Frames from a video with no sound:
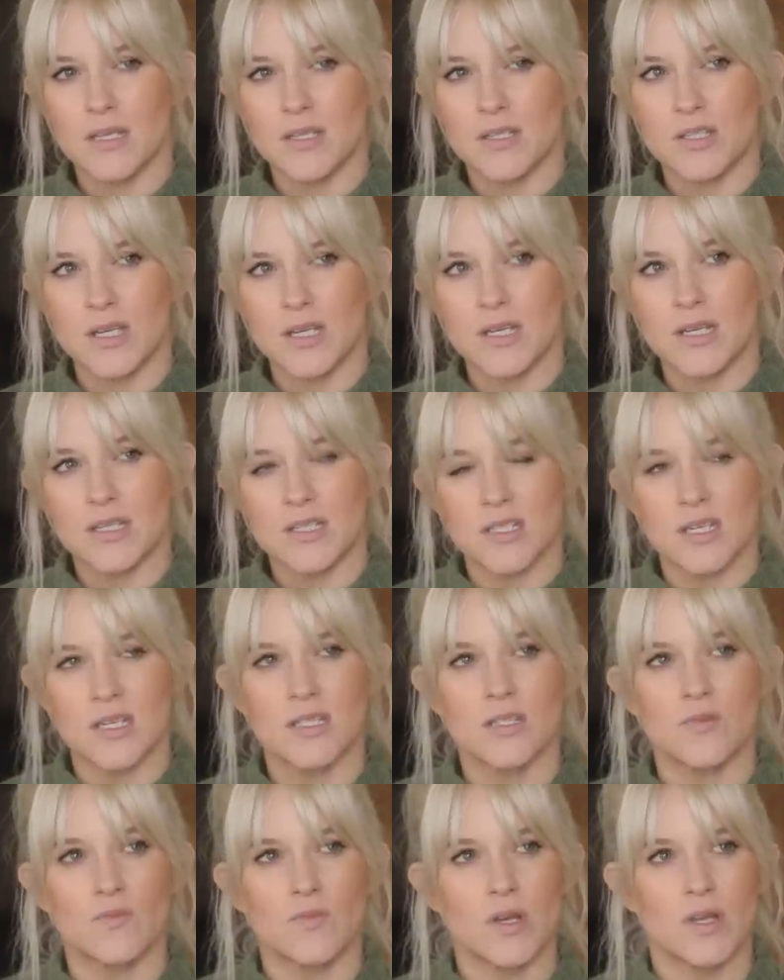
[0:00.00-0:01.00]
she
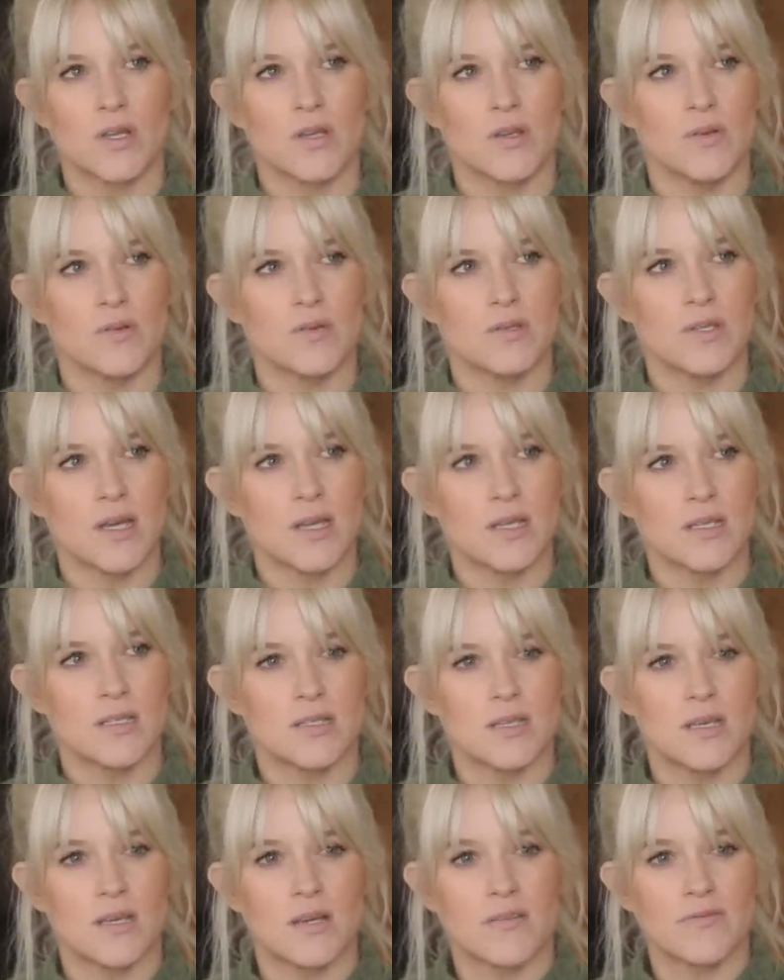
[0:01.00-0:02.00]
she's the one who
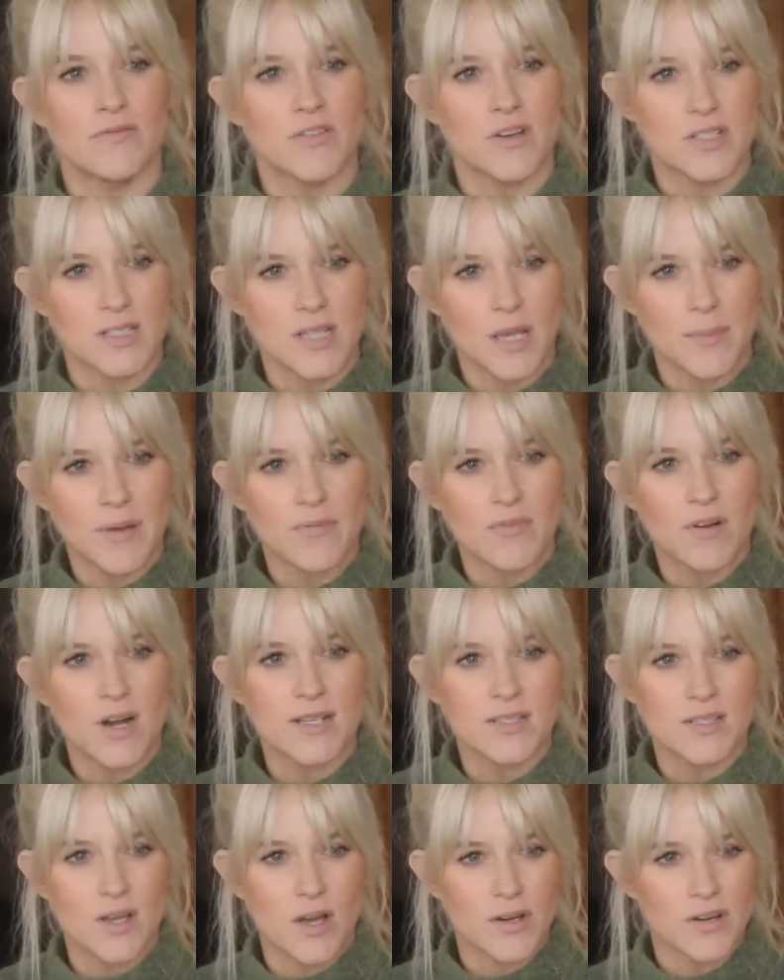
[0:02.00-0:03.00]
does the first time ever
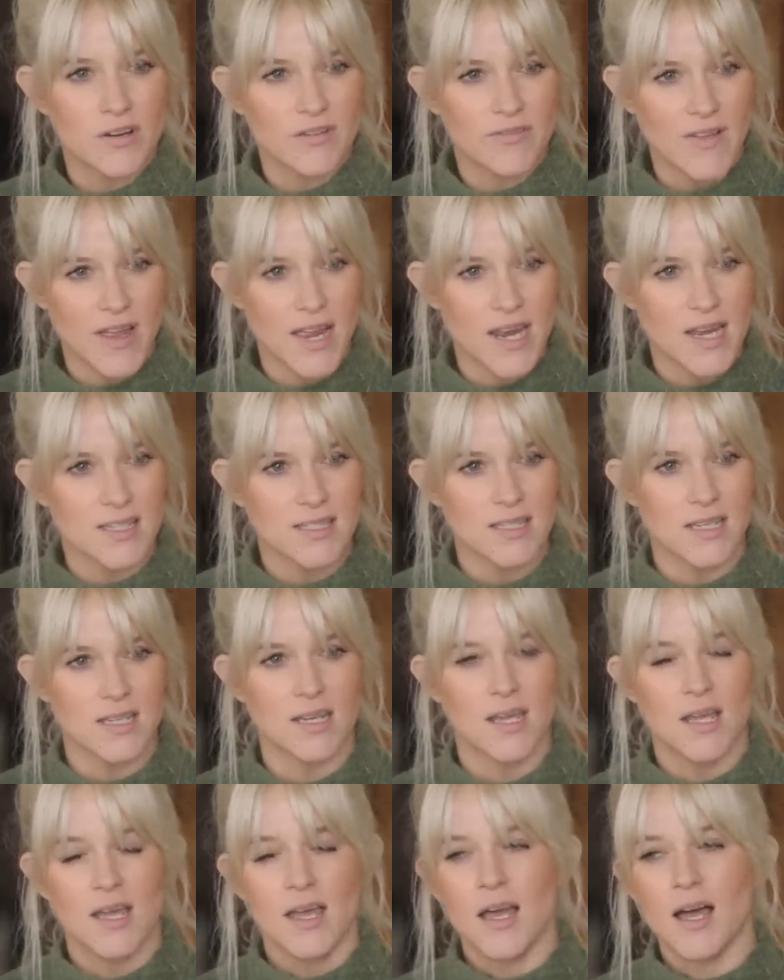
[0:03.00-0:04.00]
I saw your face,
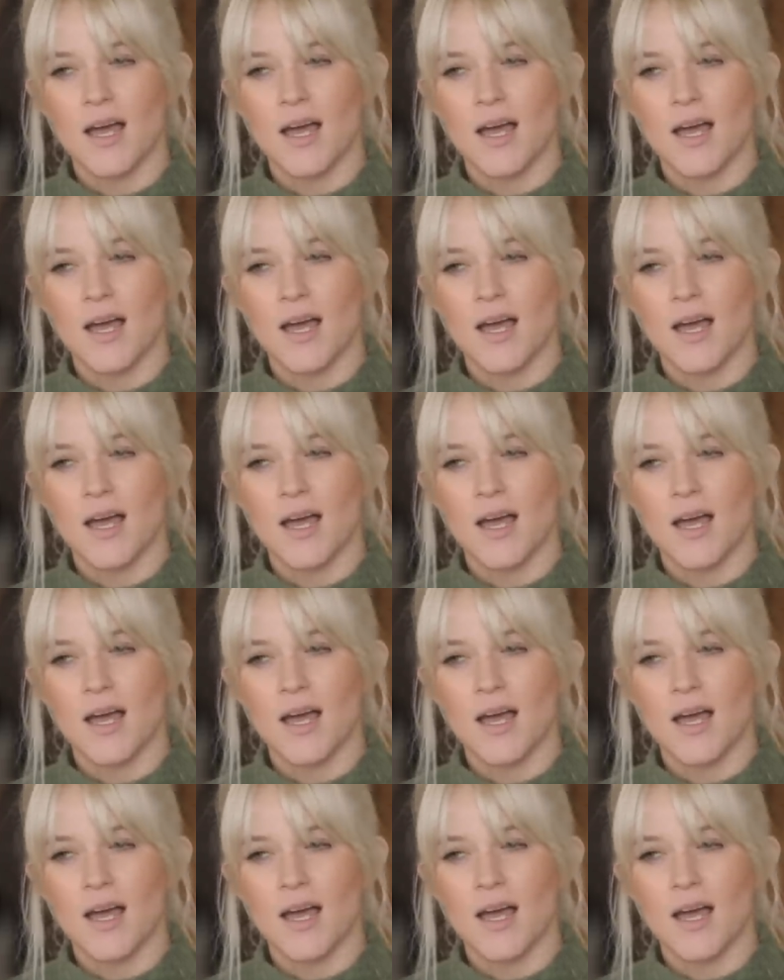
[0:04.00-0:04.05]
and